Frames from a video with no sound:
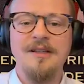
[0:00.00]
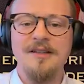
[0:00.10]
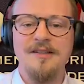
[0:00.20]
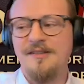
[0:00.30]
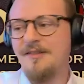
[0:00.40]

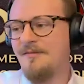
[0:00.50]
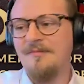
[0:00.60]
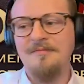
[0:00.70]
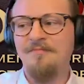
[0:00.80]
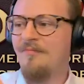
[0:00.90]
because
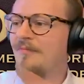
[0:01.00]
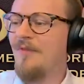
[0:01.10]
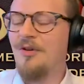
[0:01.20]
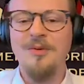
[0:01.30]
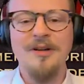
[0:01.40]

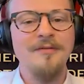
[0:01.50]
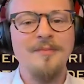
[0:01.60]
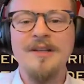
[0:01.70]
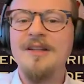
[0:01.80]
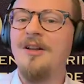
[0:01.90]
you're one
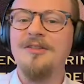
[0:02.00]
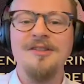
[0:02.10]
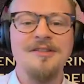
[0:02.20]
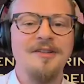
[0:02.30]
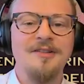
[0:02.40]
of many
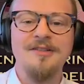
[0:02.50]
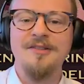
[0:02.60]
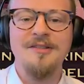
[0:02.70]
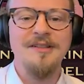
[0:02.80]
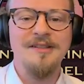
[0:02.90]
colleges on their
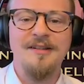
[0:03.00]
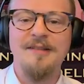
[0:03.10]
search list,